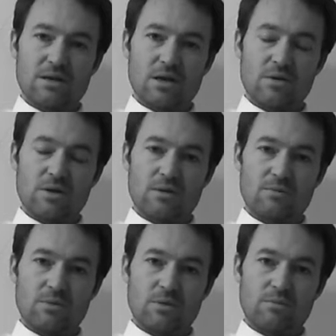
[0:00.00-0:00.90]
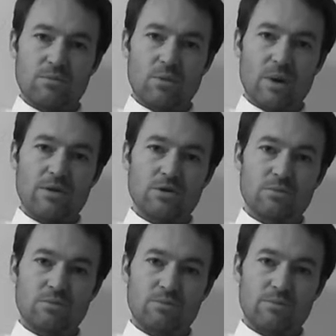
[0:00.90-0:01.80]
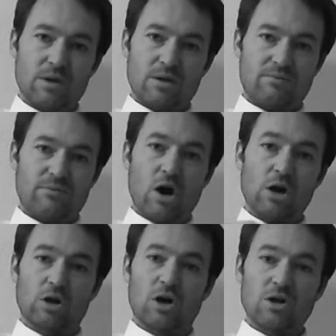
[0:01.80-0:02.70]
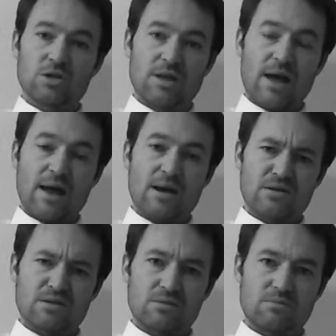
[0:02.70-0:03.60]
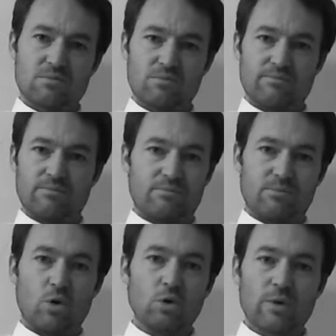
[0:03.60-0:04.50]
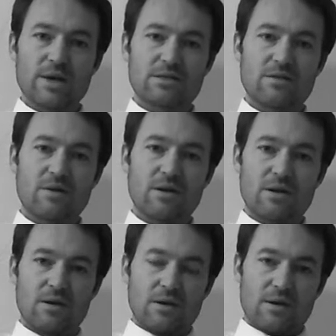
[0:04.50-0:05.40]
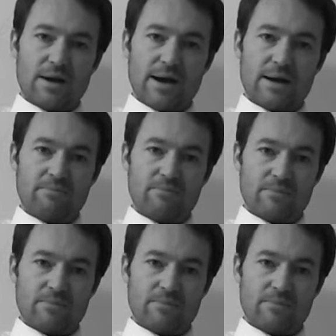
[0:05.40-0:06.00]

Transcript: you know, the, the, the way that the Holocaust and all the rest of it um,